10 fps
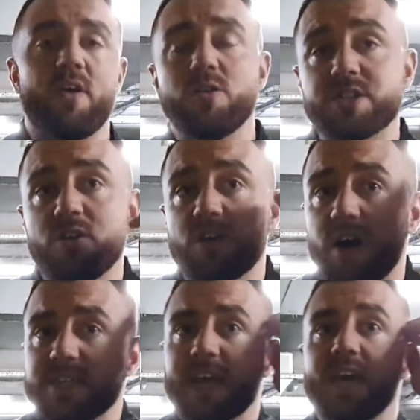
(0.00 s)
of old-school
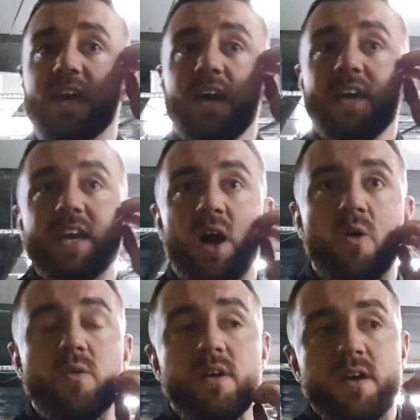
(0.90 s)
guys say, you
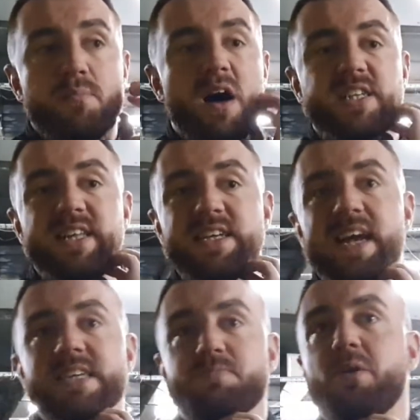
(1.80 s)
know, boxing these
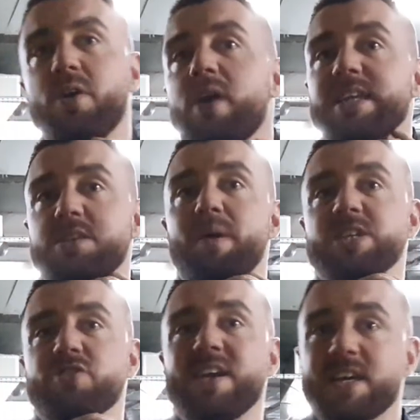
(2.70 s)
days about who has the best
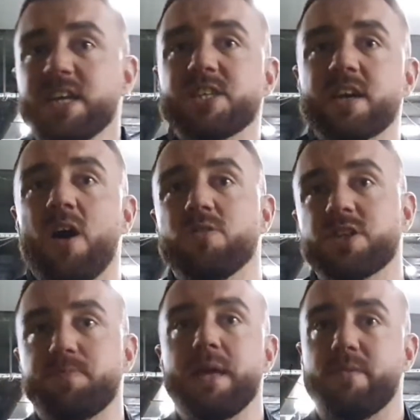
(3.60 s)
strength and conditioning coach,
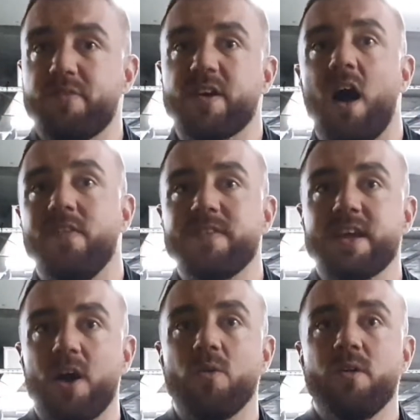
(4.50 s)
because people have forgotten,
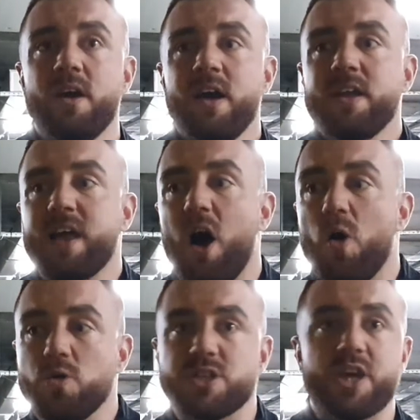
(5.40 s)
you know, the
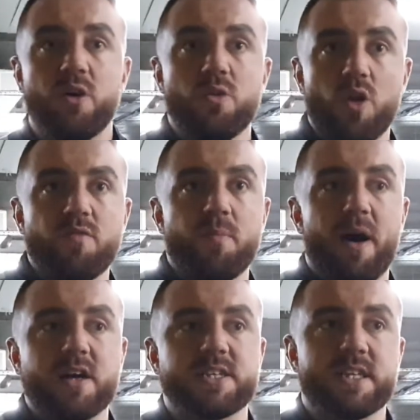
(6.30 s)
old school love of
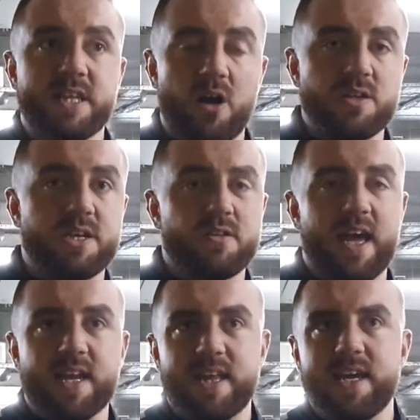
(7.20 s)
boxing and the old school
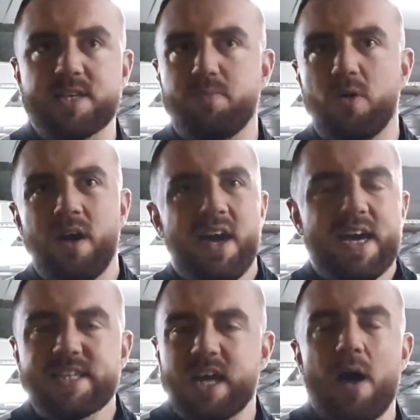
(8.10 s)
techniques. But
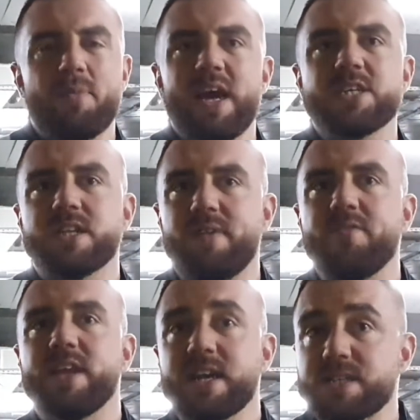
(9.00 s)
it's a combination of
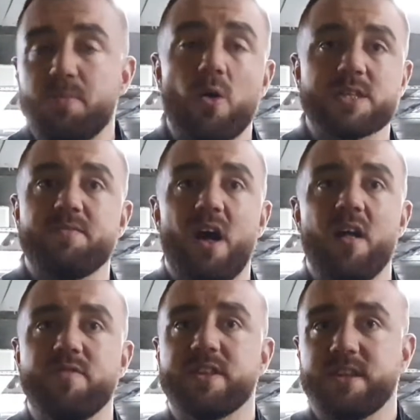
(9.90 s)
everything. The sport's
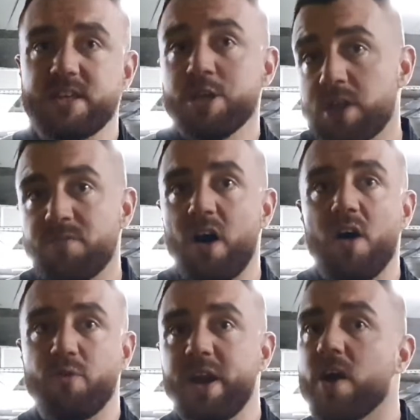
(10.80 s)
evolving. You need to
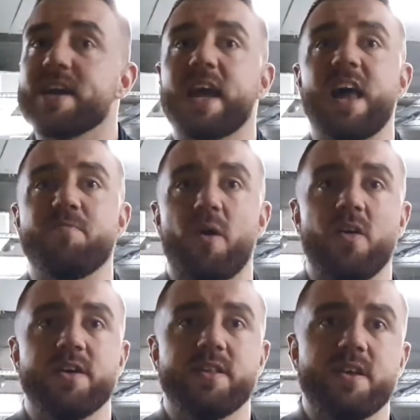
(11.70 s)
evolve with it or you get left
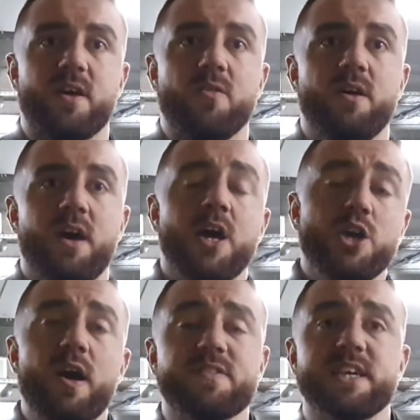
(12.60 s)
behind, you know.
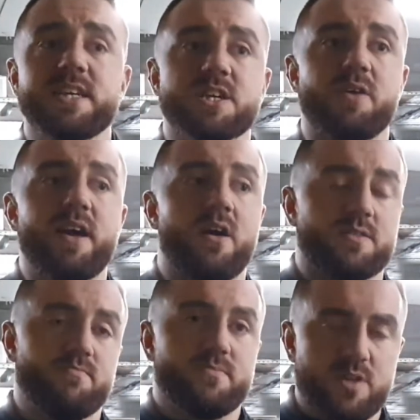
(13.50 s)
UFC is a great
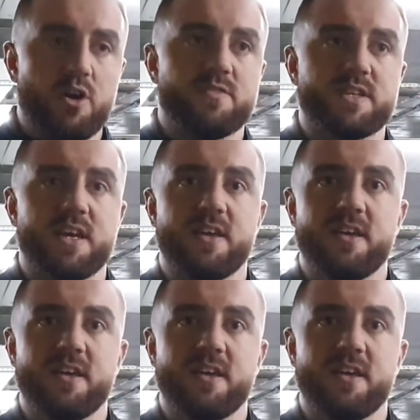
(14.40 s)
UFC.